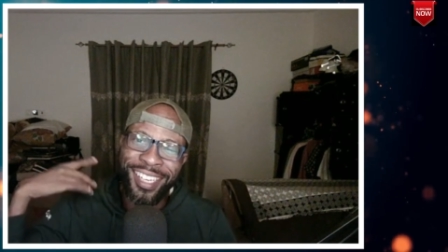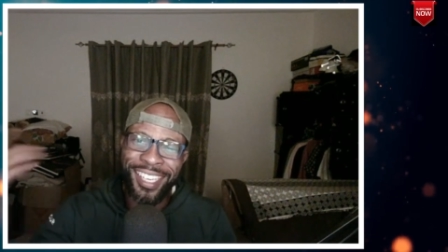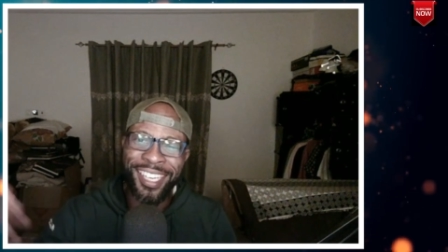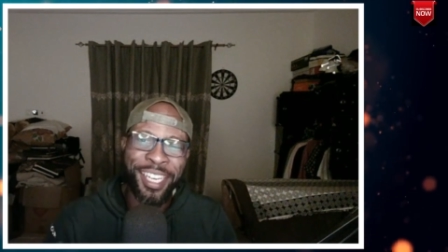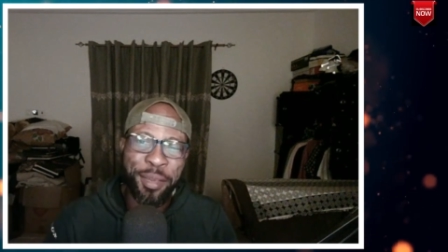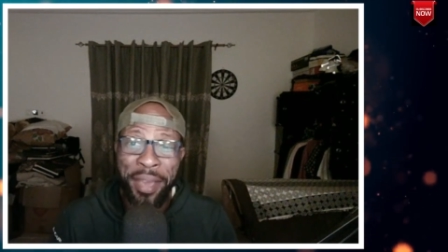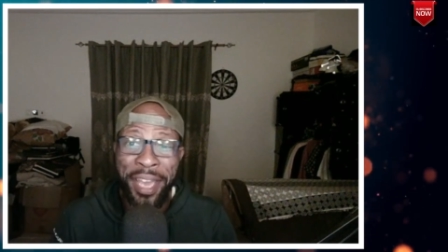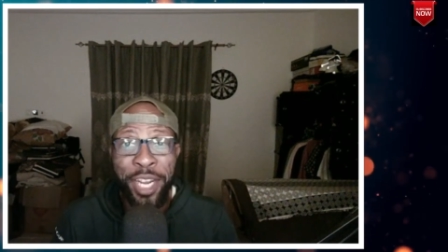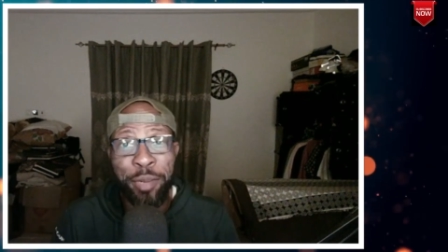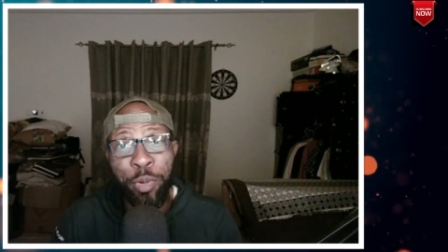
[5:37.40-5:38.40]
a uh,
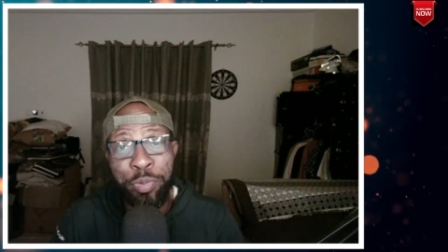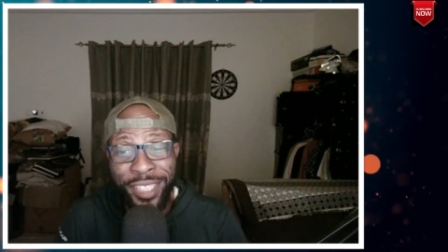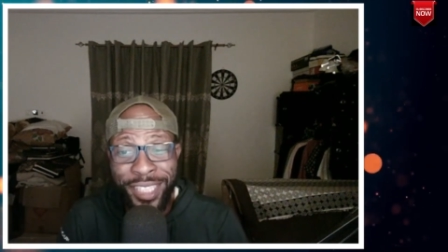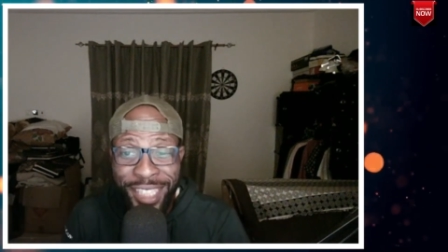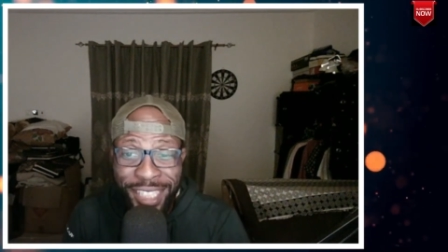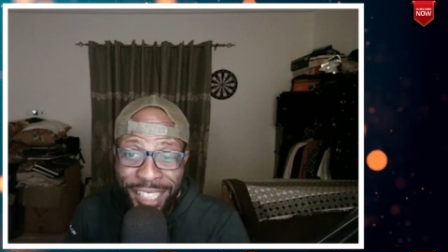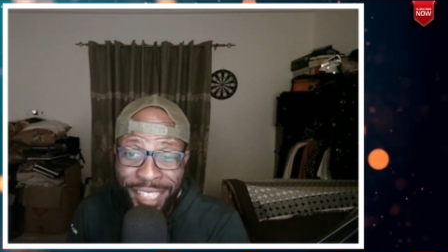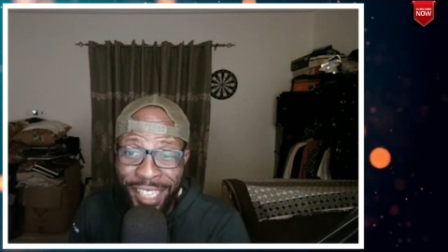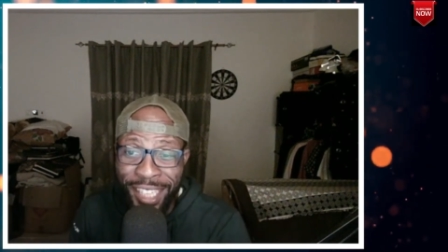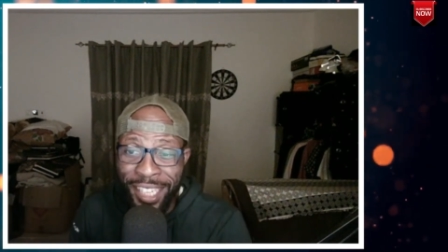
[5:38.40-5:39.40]
impeccable precision.